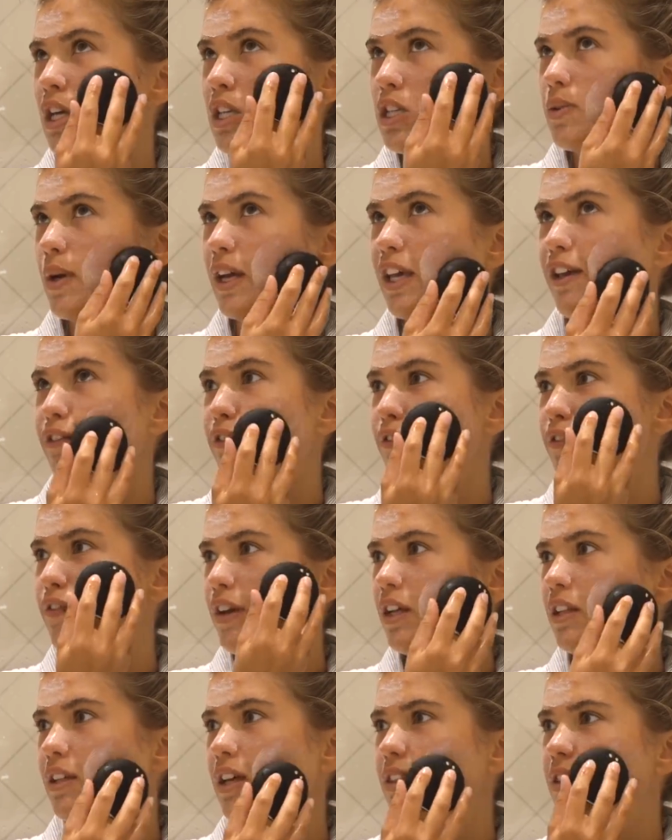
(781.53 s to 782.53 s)
So I can
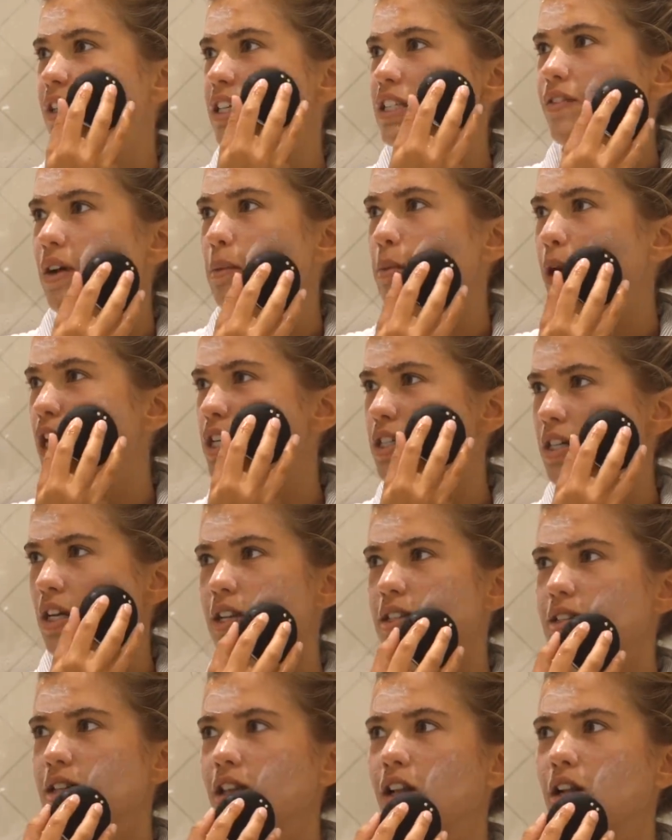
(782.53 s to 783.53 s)
feel that this vibration
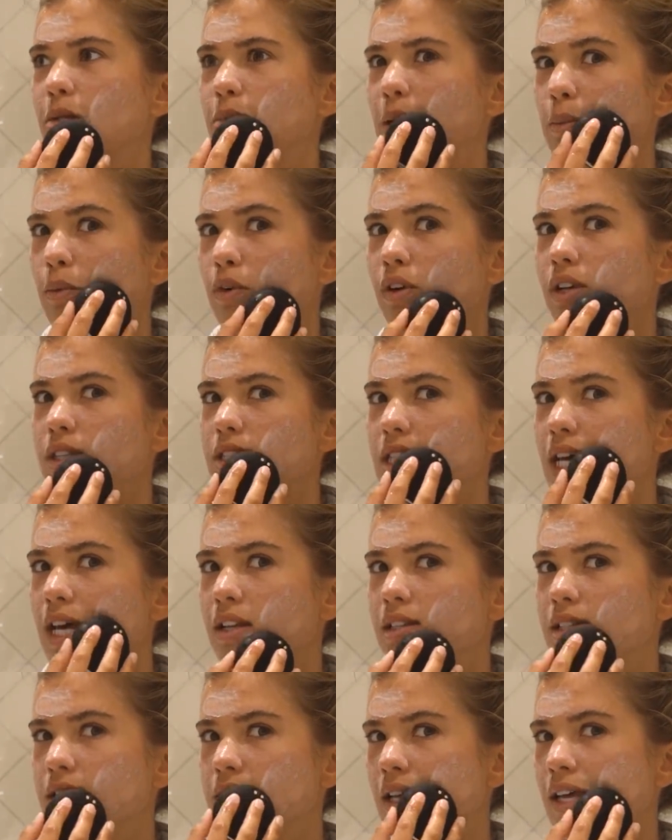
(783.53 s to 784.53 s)
is a little bit more
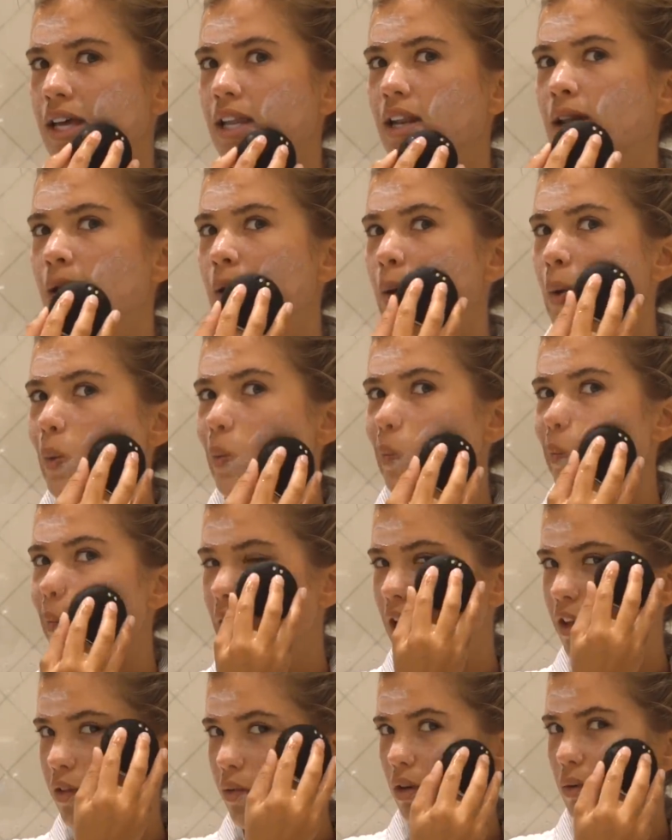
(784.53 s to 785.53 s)
intense than
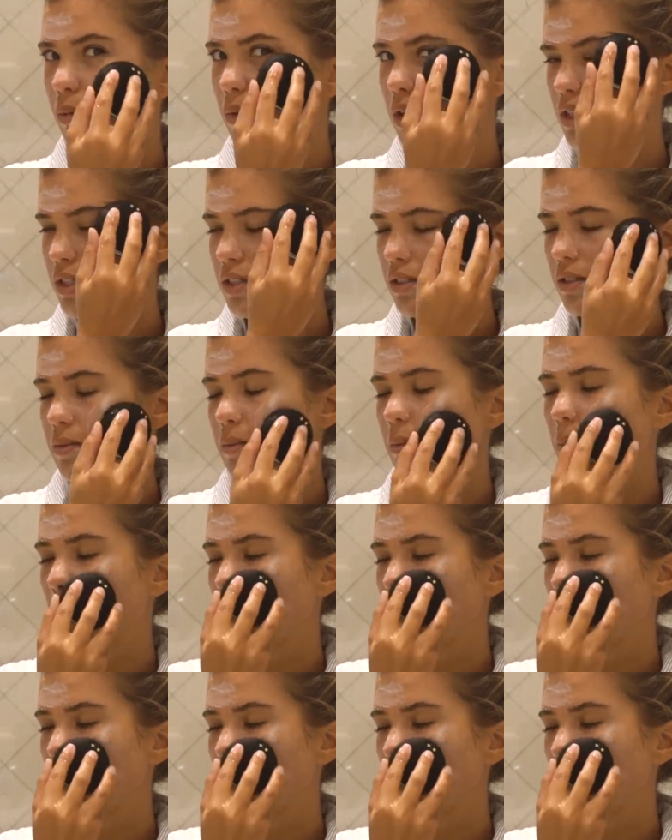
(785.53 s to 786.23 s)
the other one was.